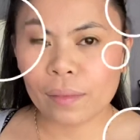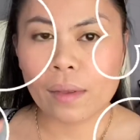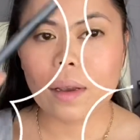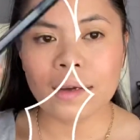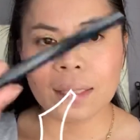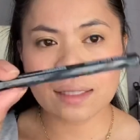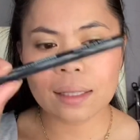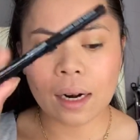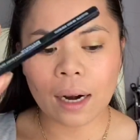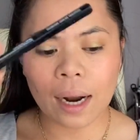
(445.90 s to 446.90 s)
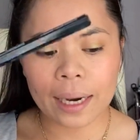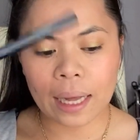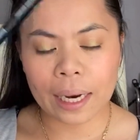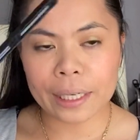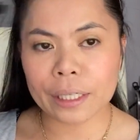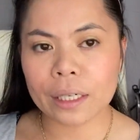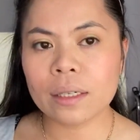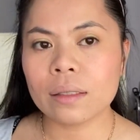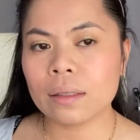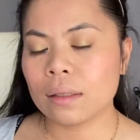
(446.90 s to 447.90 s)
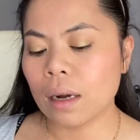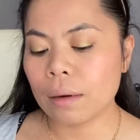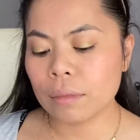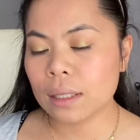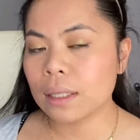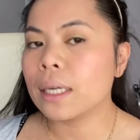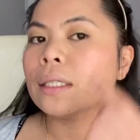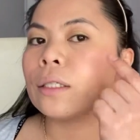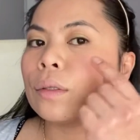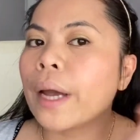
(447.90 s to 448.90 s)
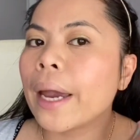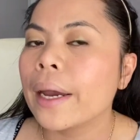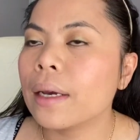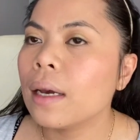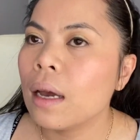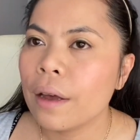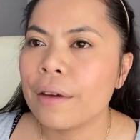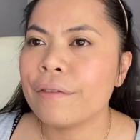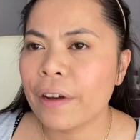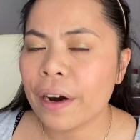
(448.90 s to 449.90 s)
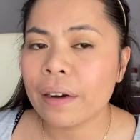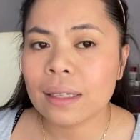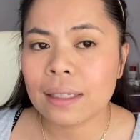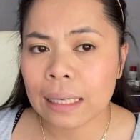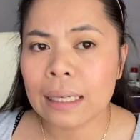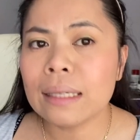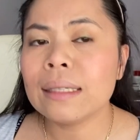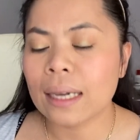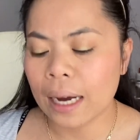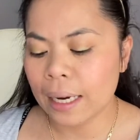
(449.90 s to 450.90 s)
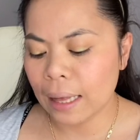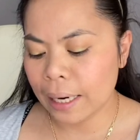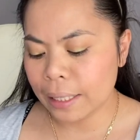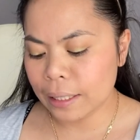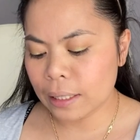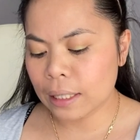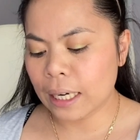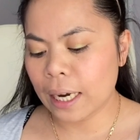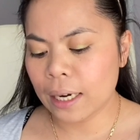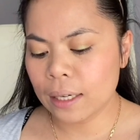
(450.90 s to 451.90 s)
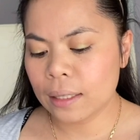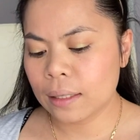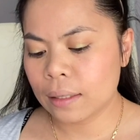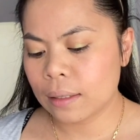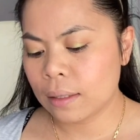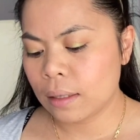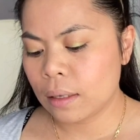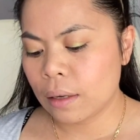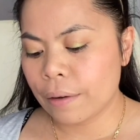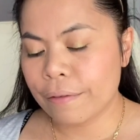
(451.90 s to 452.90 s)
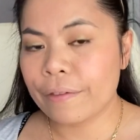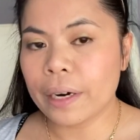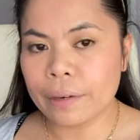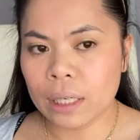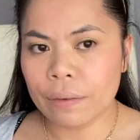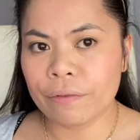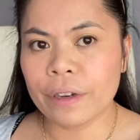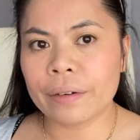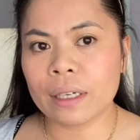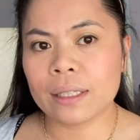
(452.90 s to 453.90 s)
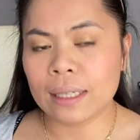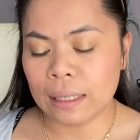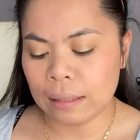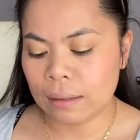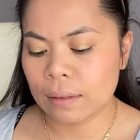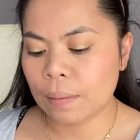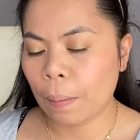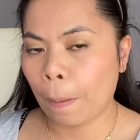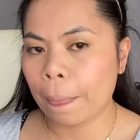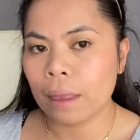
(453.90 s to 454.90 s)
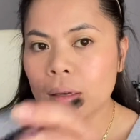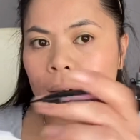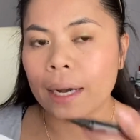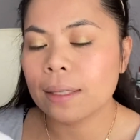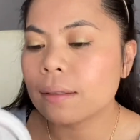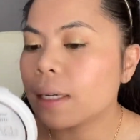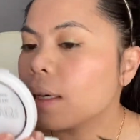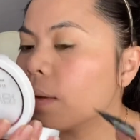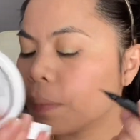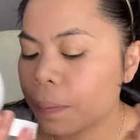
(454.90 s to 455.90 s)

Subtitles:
Next is our eyeliner. So I'm just gonna do a very thin eyeliner today. Very, very thin. You guys ready?